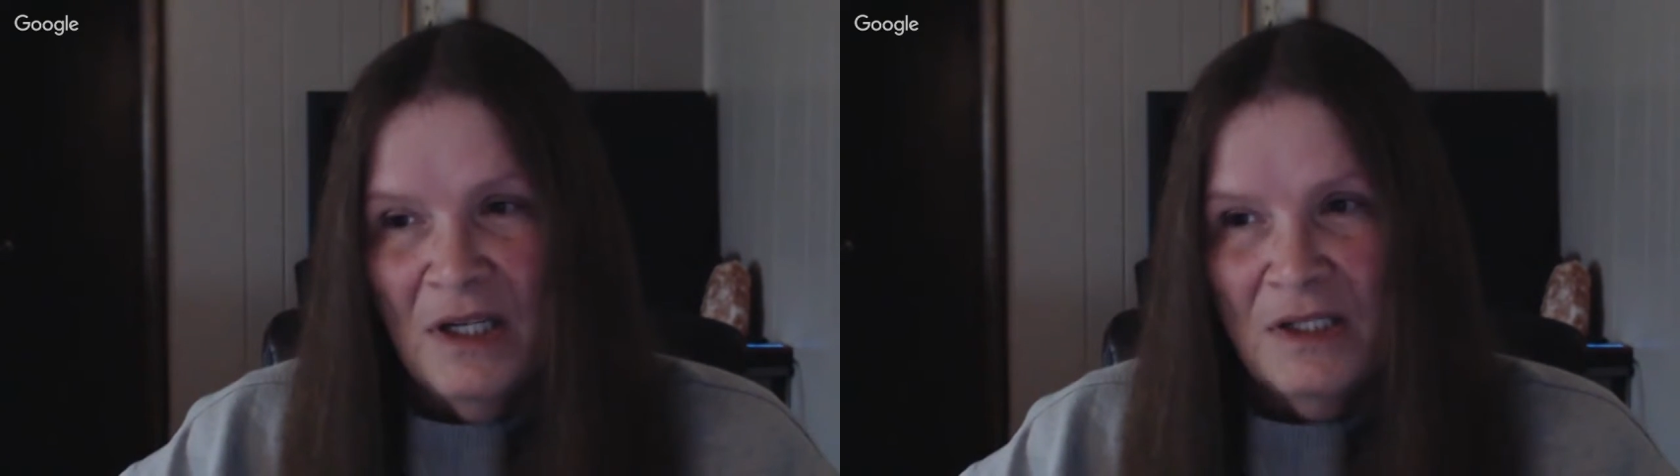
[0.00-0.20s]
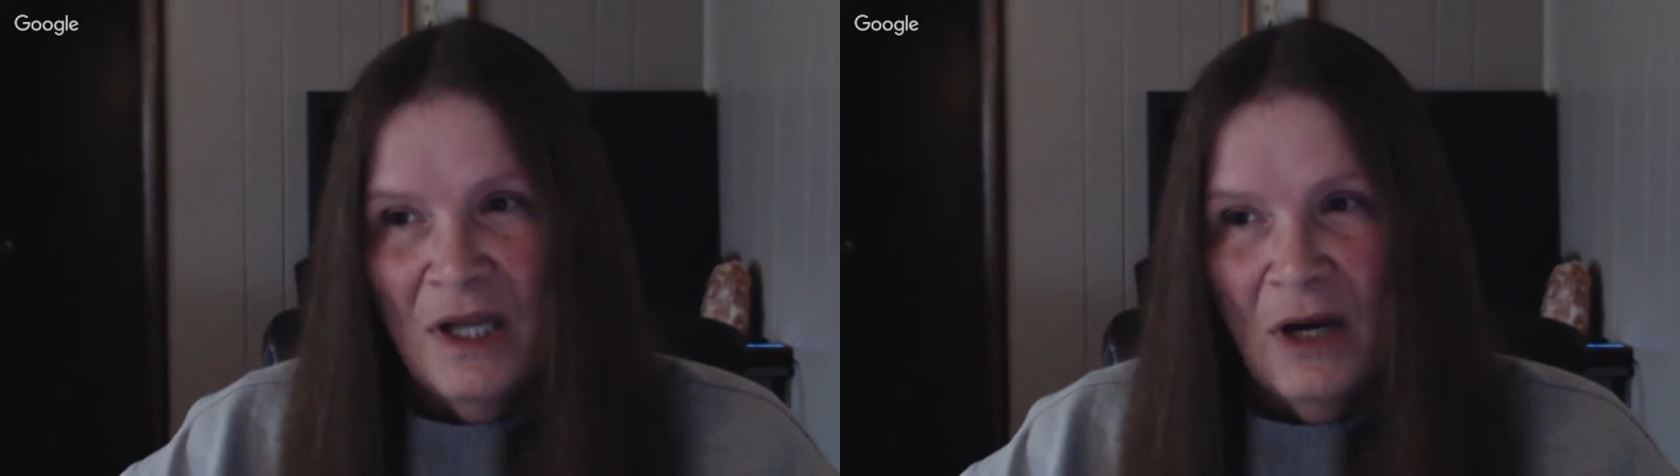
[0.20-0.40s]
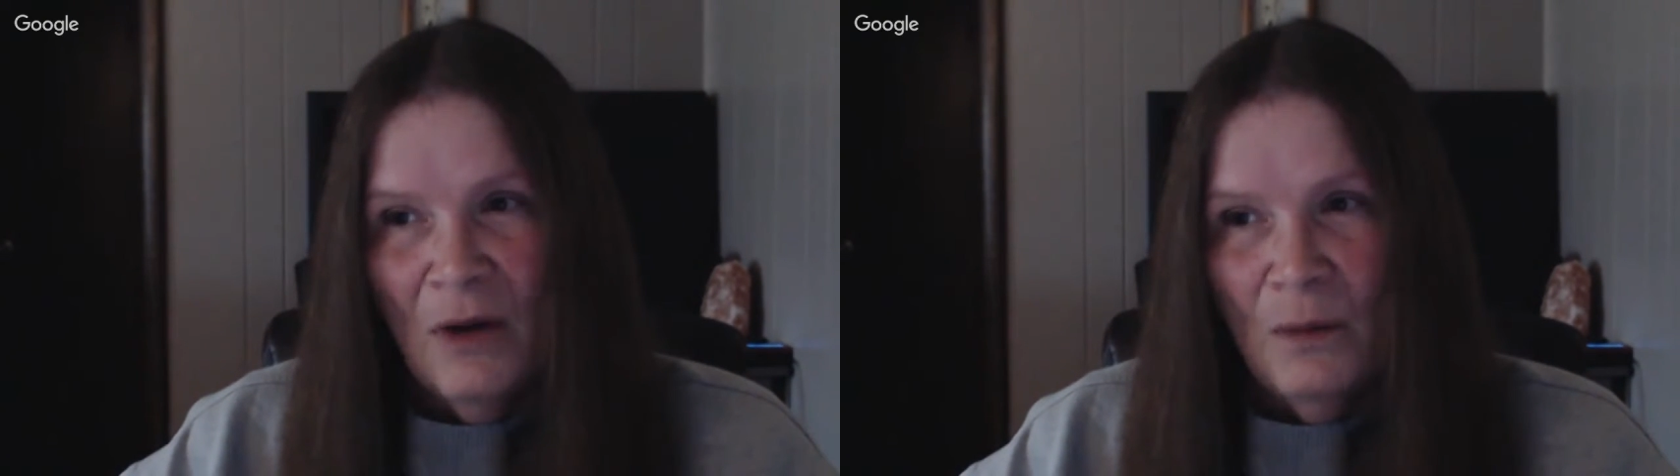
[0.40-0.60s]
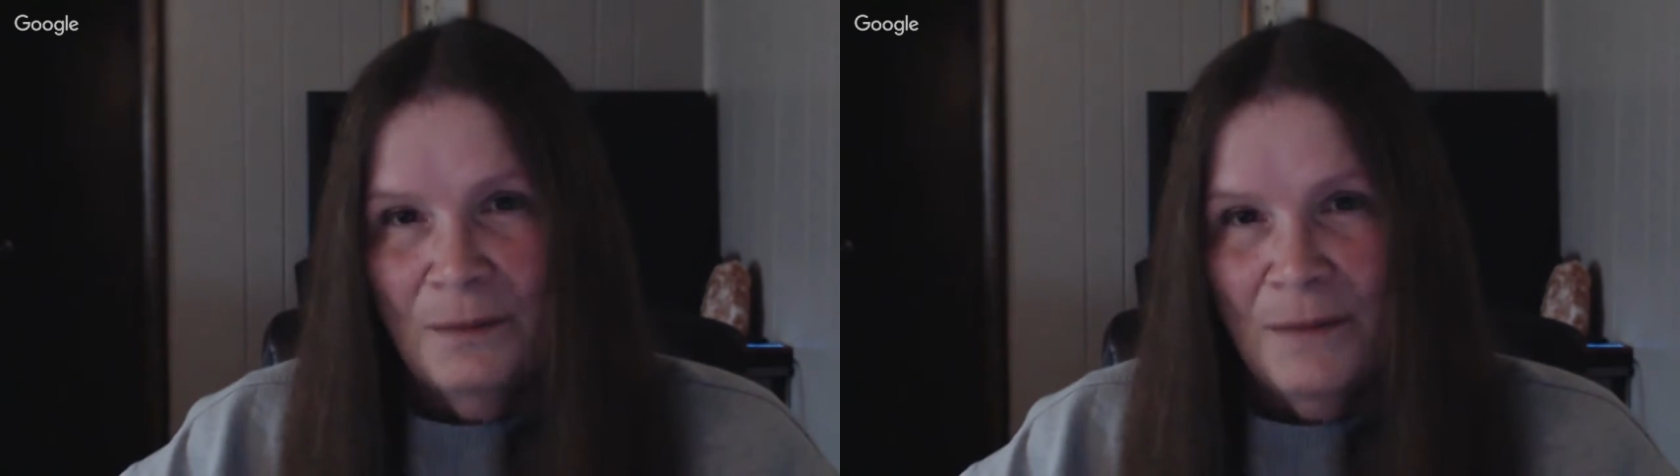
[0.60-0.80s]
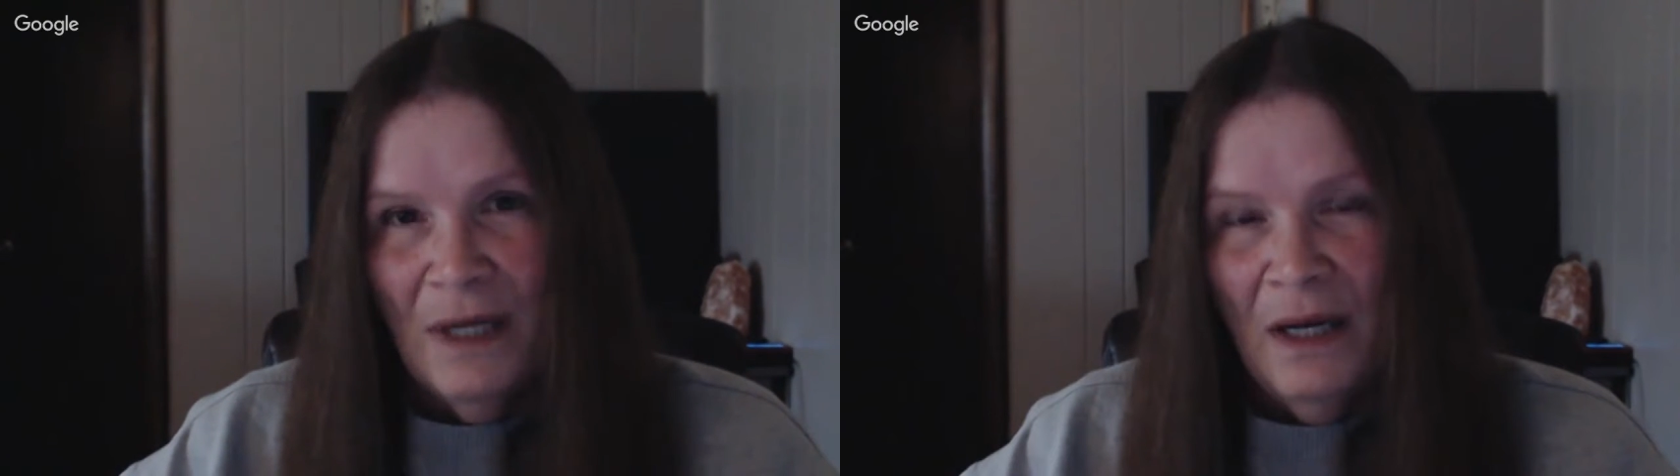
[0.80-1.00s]
So
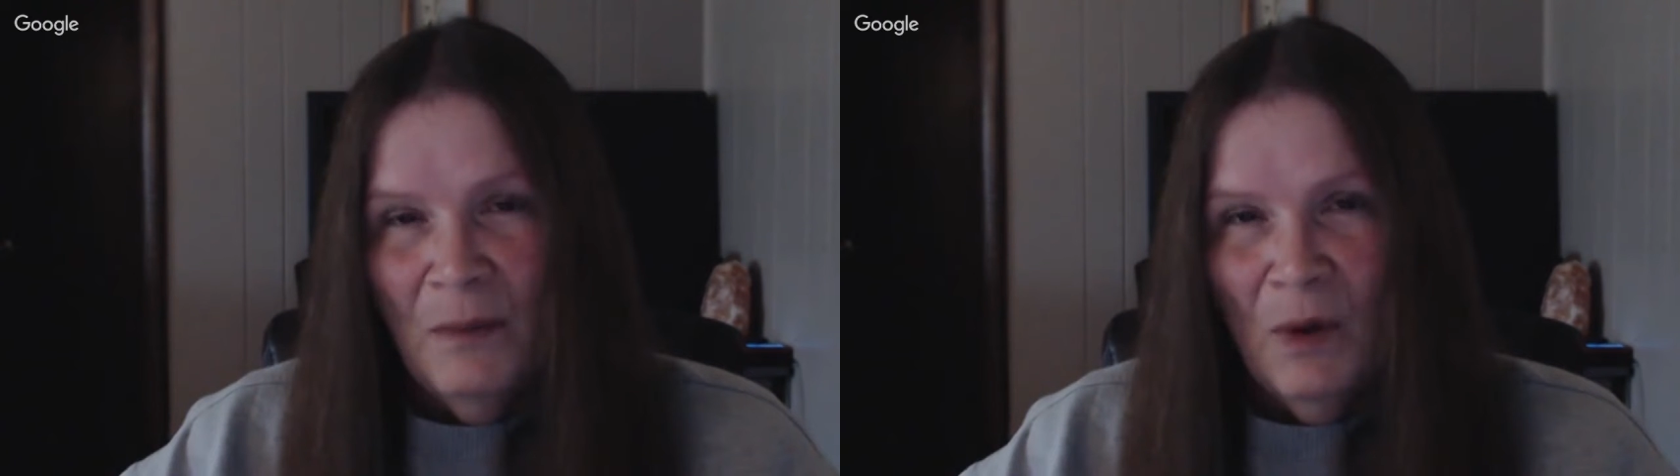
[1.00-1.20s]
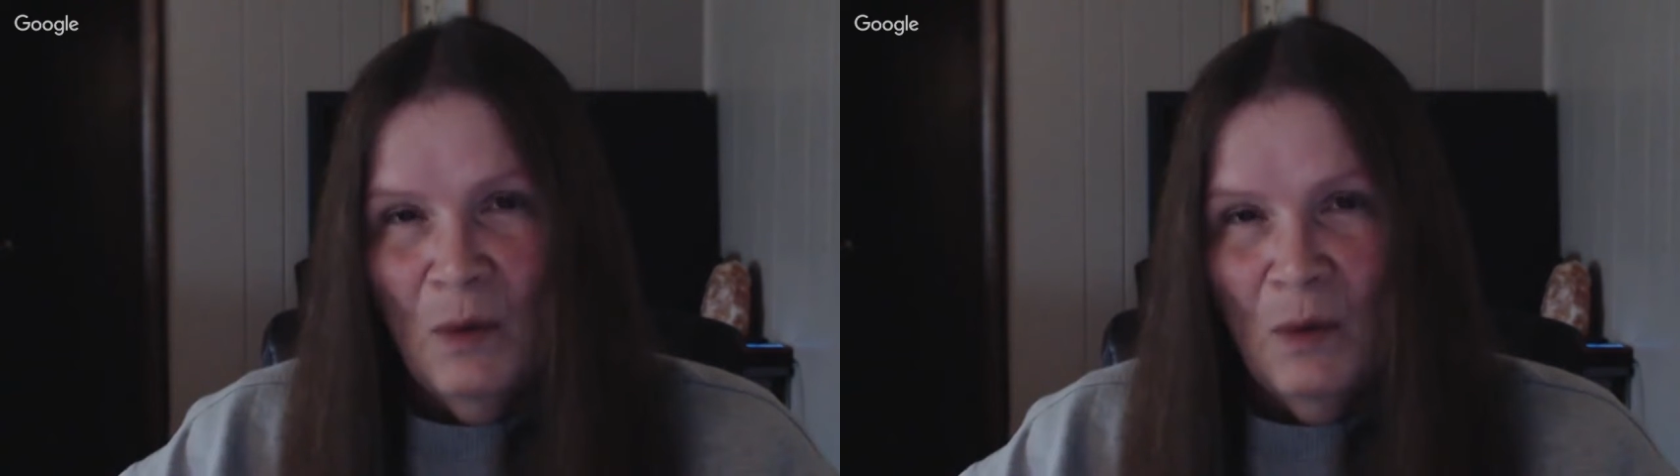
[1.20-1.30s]
I'm